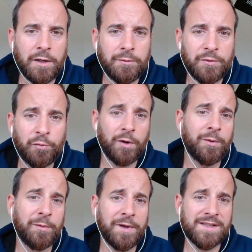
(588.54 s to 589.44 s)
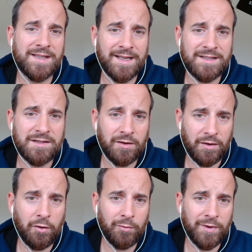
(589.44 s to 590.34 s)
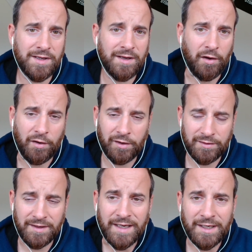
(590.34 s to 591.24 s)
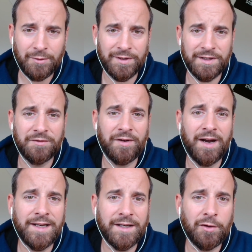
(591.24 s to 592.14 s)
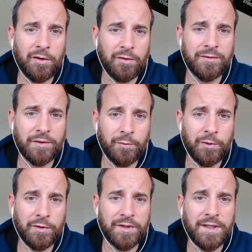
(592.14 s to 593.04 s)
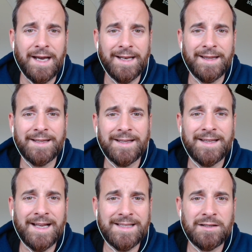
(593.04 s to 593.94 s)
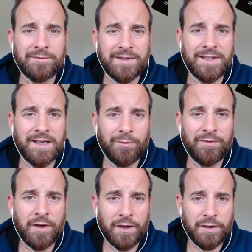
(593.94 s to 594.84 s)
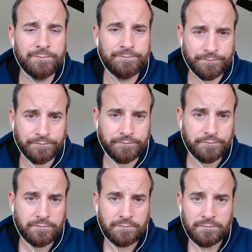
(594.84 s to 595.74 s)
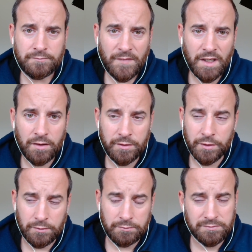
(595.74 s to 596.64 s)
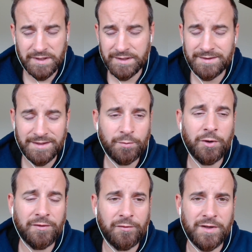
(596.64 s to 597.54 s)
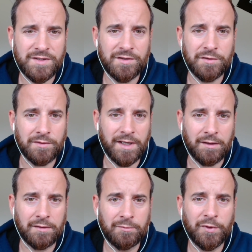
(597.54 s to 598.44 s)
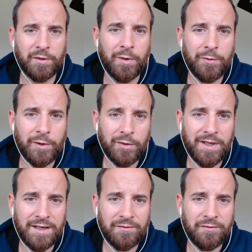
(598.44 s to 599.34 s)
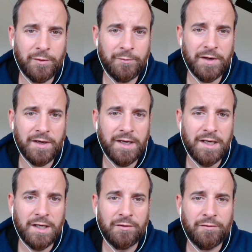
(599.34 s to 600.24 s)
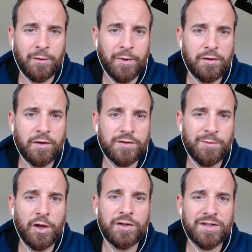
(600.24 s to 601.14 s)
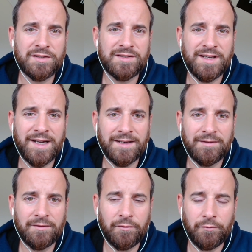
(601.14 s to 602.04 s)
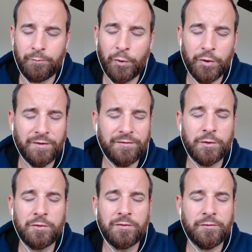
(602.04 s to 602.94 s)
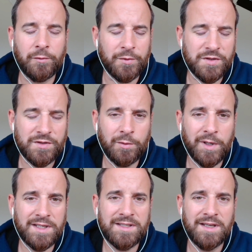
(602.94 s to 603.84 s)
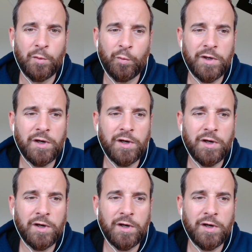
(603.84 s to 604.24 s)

The problem is that it's not always not equally divided all over the world. And I think that that's something that we've got to there's work for us to do there. But when we look at it from a cosmological side point of view, from the Stoics, we